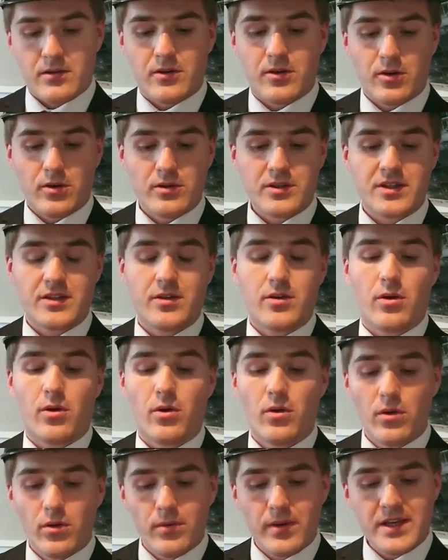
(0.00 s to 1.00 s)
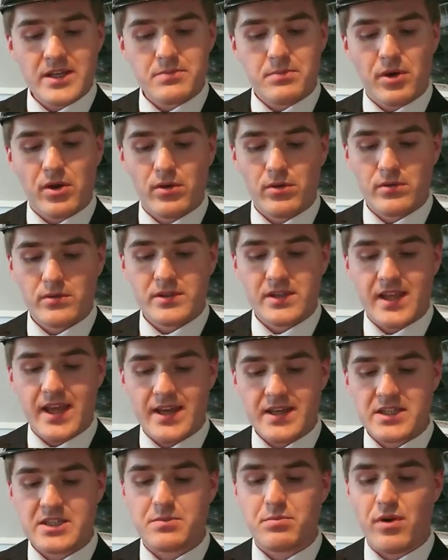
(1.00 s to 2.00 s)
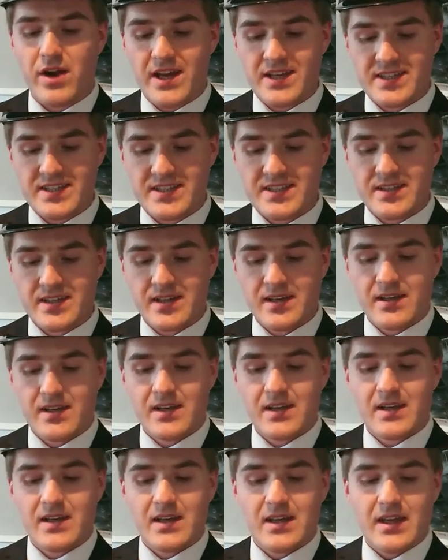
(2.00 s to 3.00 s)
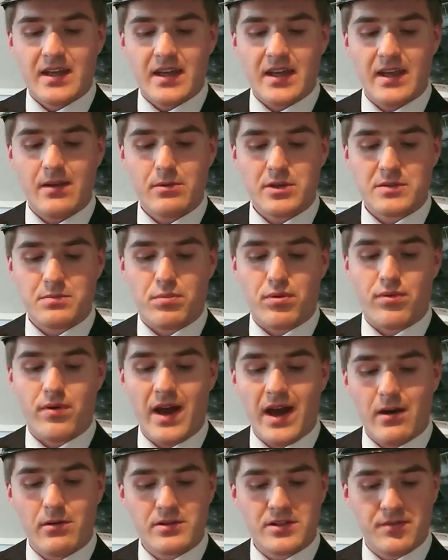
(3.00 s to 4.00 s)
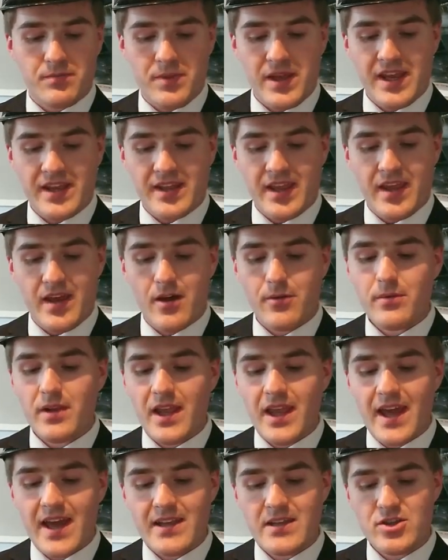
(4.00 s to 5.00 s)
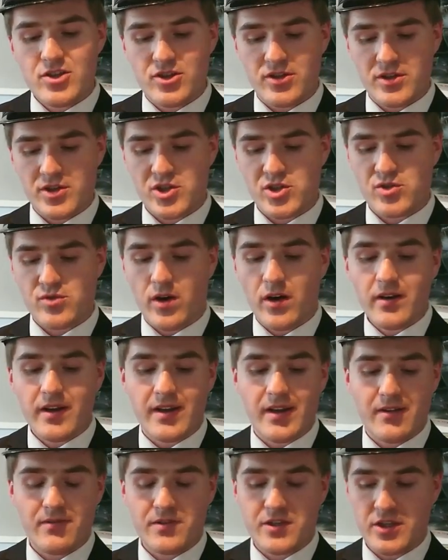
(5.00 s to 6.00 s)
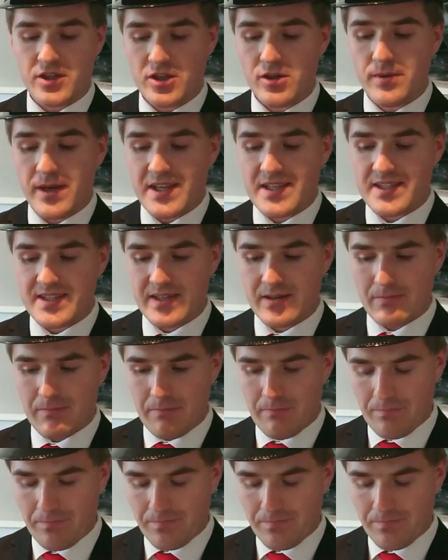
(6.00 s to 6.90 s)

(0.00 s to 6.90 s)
Gordon always pulled the express. He was proud of being the only engine strong enough to do it.